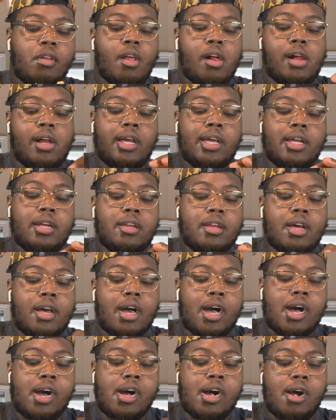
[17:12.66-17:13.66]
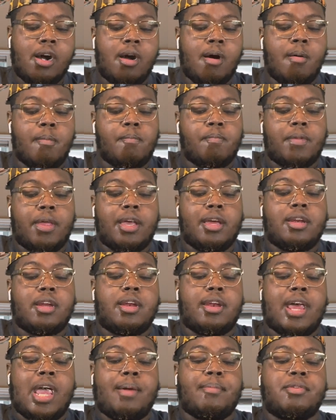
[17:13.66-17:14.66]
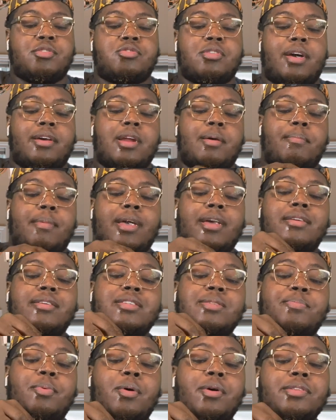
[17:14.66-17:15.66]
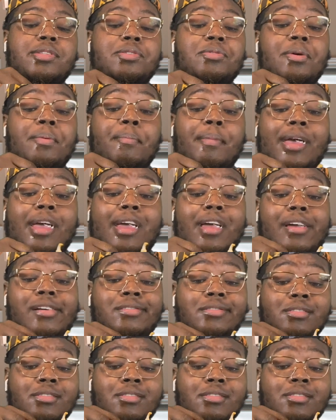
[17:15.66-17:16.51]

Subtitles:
in the name of trying to make this boy into a man,